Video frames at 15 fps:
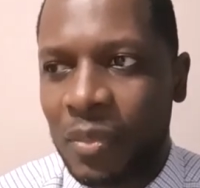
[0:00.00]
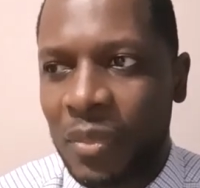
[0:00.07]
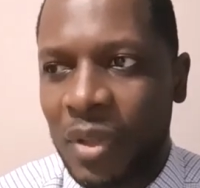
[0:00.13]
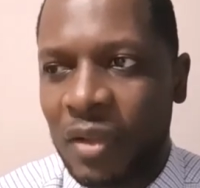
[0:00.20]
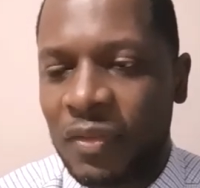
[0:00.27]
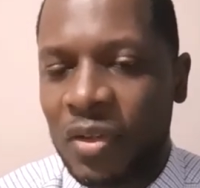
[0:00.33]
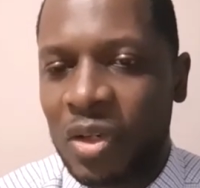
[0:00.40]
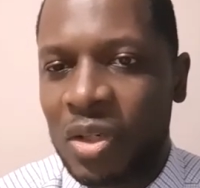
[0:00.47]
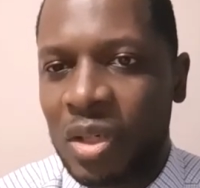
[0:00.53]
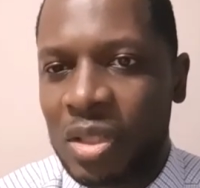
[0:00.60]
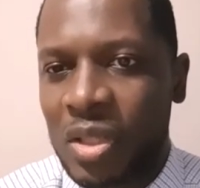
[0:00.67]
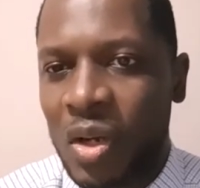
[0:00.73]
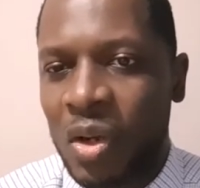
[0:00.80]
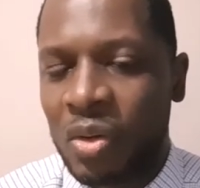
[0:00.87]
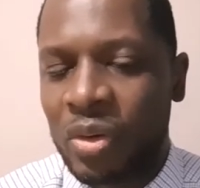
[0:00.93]
if you're not
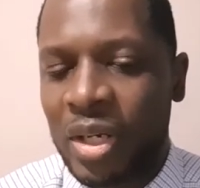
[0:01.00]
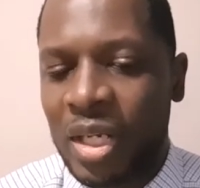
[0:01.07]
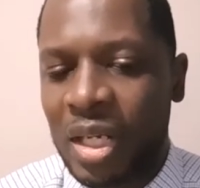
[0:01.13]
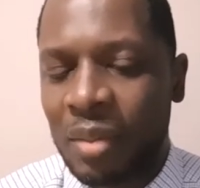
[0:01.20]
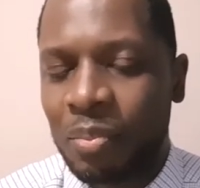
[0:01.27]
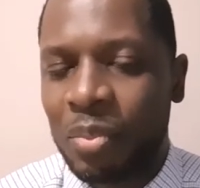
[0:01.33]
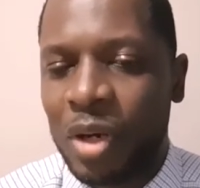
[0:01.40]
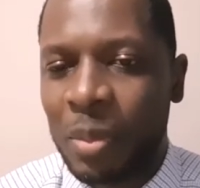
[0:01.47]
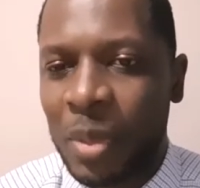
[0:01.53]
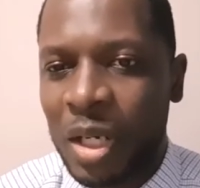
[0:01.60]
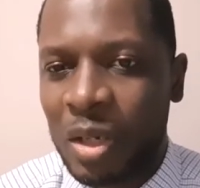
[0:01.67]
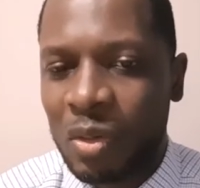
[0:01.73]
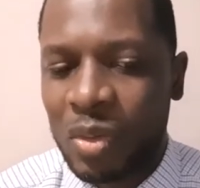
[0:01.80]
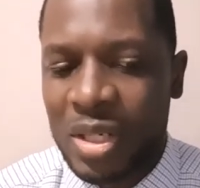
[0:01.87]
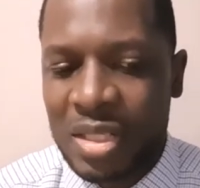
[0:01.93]
already a
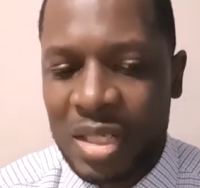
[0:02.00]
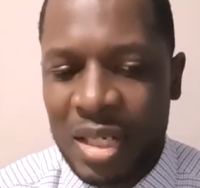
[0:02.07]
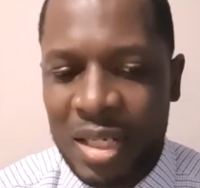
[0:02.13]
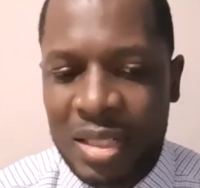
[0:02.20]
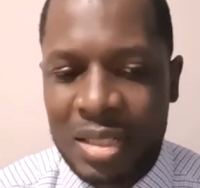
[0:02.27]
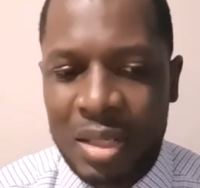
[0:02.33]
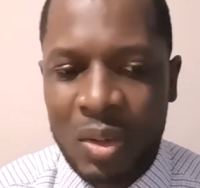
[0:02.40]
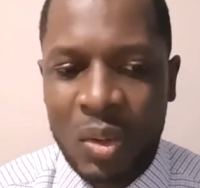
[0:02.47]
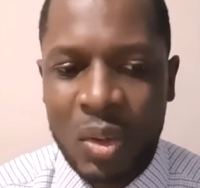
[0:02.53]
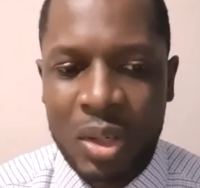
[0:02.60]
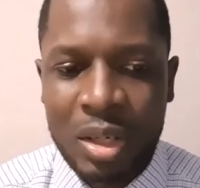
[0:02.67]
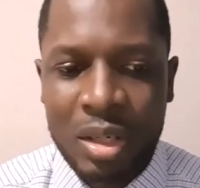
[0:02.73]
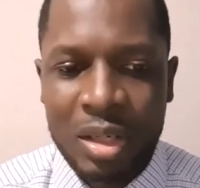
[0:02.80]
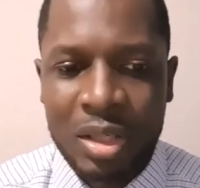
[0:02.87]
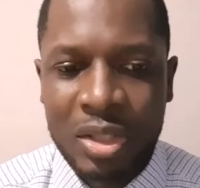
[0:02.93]
permanent resident,
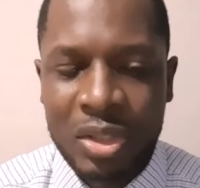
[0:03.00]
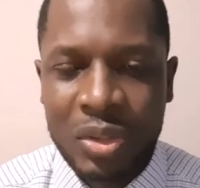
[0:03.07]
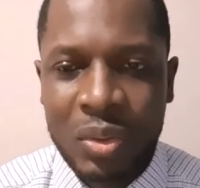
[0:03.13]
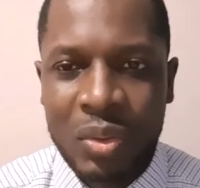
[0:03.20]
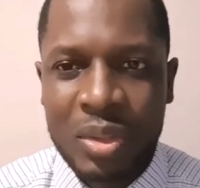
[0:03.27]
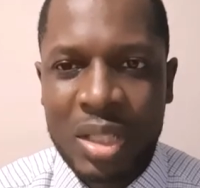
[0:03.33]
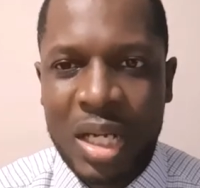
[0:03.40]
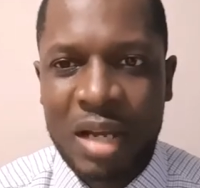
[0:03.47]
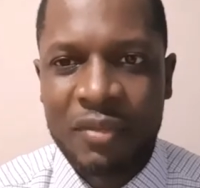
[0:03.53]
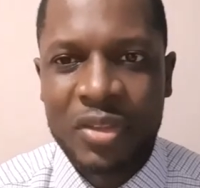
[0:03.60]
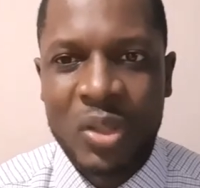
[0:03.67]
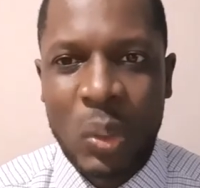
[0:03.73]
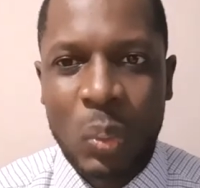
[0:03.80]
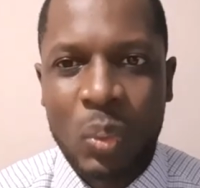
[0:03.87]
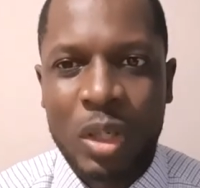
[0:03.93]
or you don't have
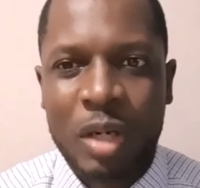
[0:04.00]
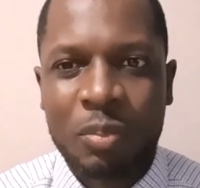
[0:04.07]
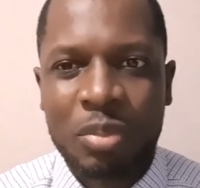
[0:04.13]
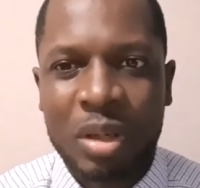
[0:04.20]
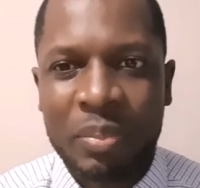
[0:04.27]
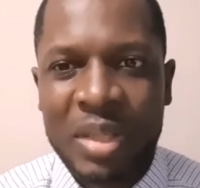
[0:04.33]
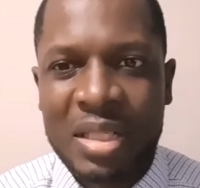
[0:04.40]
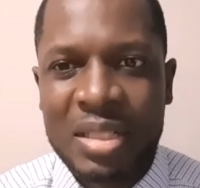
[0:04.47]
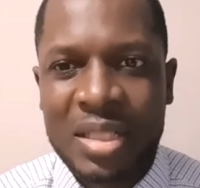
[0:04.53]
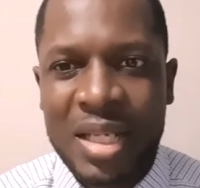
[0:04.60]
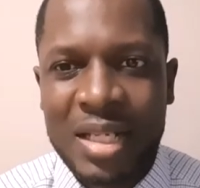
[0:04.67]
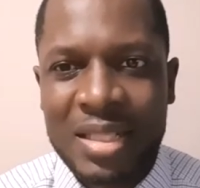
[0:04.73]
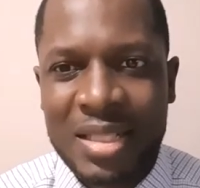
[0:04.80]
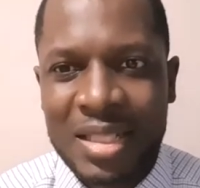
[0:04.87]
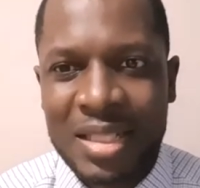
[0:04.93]
your work permit
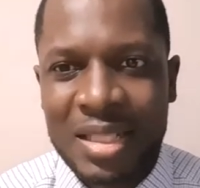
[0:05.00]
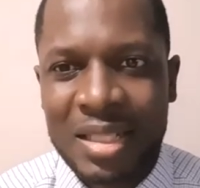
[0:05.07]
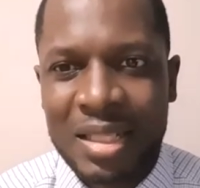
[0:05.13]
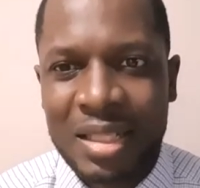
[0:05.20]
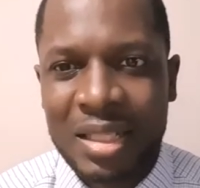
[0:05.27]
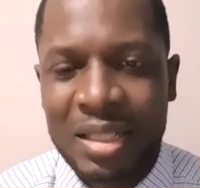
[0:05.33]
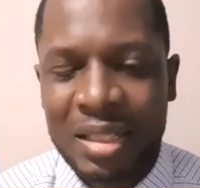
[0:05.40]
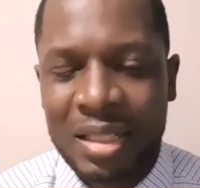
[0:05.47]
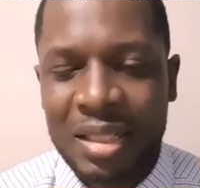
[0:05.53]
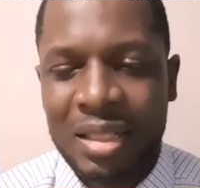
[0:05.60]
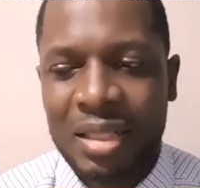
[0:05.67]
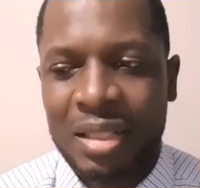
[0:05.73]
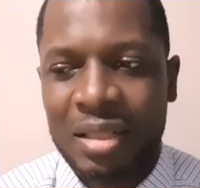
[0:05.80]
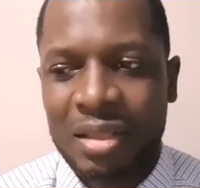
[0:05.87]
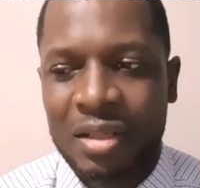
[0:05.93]
yet,
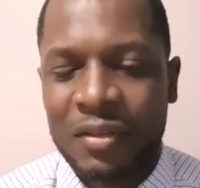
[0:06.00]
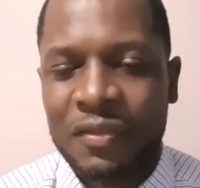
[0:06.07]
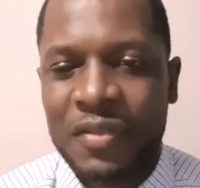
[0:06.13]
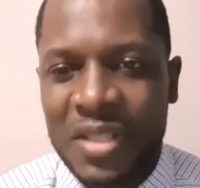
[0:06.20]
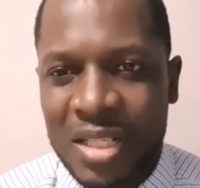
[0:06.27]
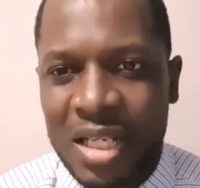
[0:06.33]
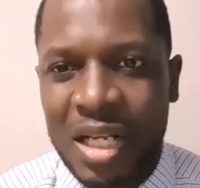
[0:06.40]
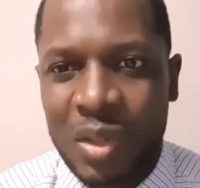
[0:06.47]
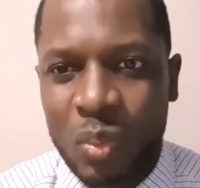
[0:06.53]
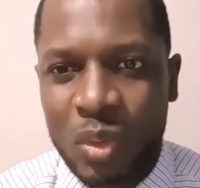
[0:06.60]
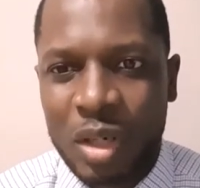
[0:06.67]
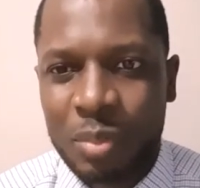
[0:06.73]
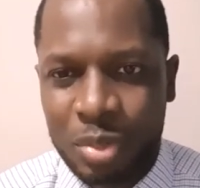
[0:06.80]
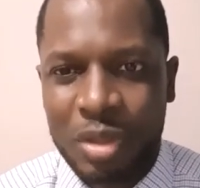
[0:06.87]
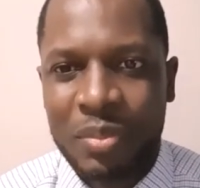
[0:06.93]
your physical
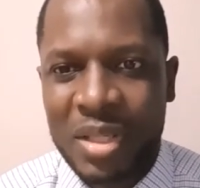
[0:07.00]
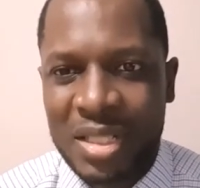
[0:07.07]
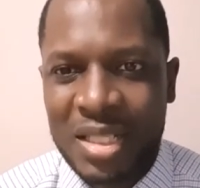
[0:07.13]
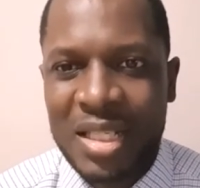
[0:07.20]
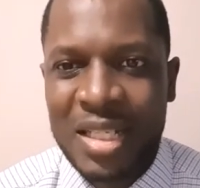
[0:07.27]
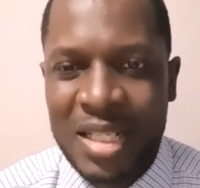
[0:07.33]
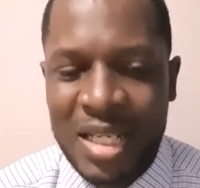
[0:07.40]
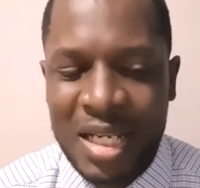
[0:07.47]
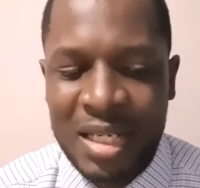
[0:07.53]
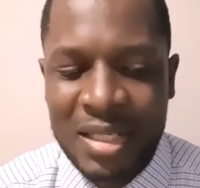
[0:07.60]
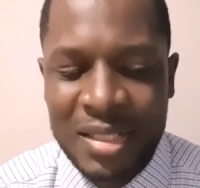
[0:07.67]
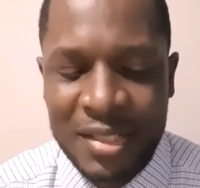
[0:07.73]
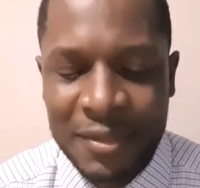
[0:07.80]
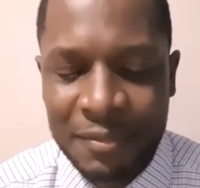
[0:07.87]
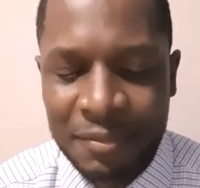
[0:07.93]
work permit in hand.